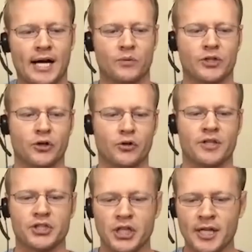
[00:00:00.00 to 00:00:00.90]
would go to
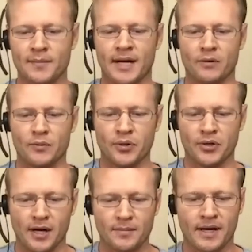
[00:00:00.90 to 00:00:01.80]
the gym and I would put
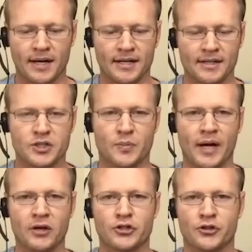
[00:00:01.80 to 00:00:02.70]
out my
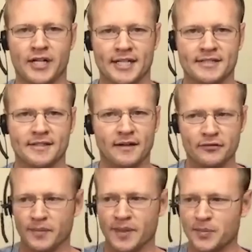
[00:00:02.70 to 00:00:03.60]
spinal screening stuff
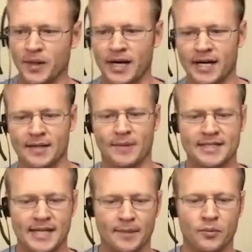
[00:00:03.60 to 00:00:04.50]
with my spine and my
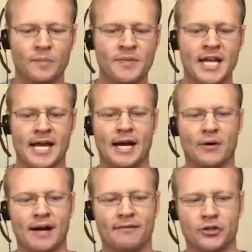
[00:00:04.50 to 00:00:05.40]
table, and I
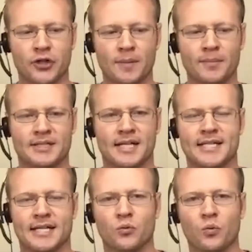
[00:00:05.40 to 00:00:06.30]
would have a Dropbox. And I
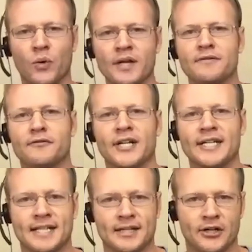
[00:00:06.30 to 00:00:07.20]
said, win a free
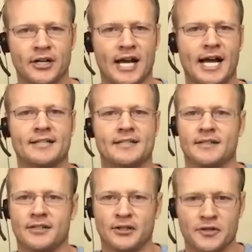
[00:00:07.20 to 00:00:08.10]
dinner at
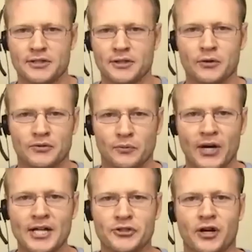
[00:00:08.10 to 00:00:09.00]
you know this local
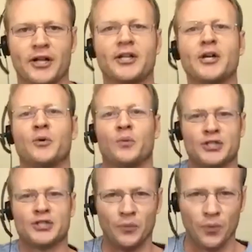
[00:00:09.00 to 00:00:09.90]
restaurant which
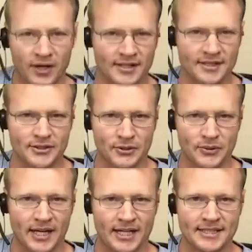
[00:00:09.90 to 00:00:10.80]
I wanted to
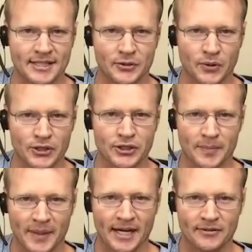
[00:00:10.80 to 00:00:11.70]
do a dinner
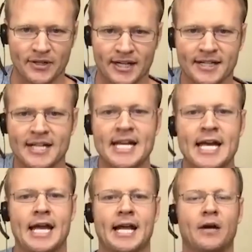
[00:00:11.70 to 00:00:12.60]
workshop at, right?
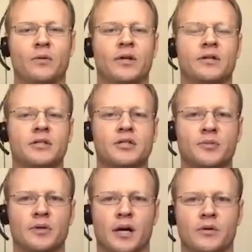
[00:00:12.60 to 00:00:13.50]
And I would
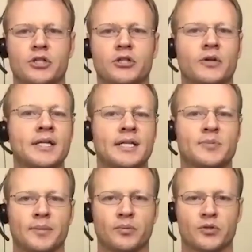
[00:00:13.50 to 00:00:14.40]
I would screen these
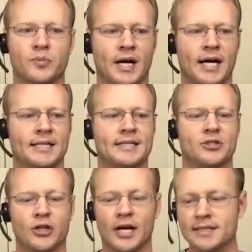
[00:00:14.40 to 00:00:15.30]
people's spines,
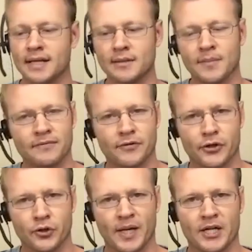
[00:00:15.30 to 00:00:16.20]
try to sign them up for
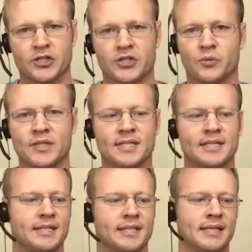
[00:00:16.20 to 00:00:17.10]
new patients. The ones that
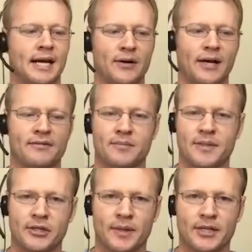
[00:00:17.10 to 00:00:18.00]
didn't, I would have them
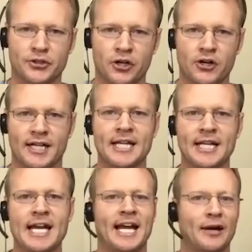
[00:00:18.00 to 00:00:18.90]
enter my drawing,
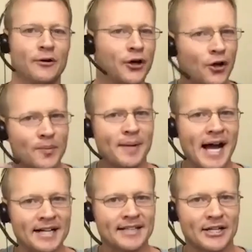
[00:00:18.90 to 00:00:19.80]
and I would call them
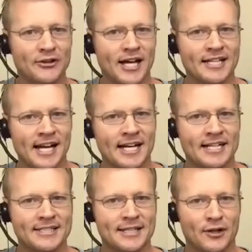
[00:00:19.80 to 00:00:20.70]
back later that night
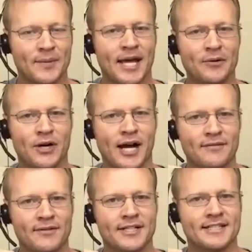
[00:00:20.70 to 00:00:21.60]
and tell them, "Hey, we're
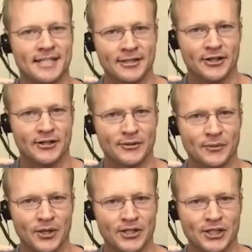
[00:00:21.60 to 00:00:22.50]
having a dinner
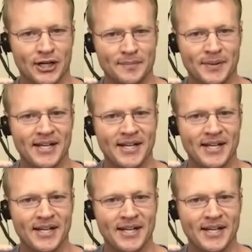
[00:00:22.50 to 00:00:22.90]
workshop